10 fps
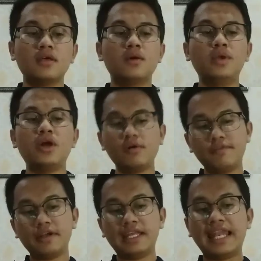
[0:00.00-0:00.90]
with
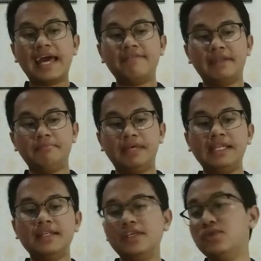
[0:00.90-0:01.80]
over 11
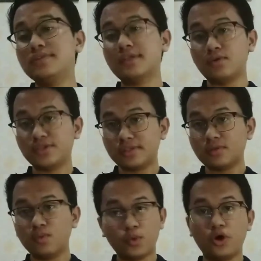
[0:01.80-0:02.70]
million users
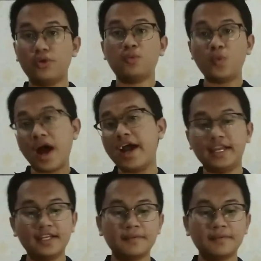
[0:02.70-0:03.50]
worldwide.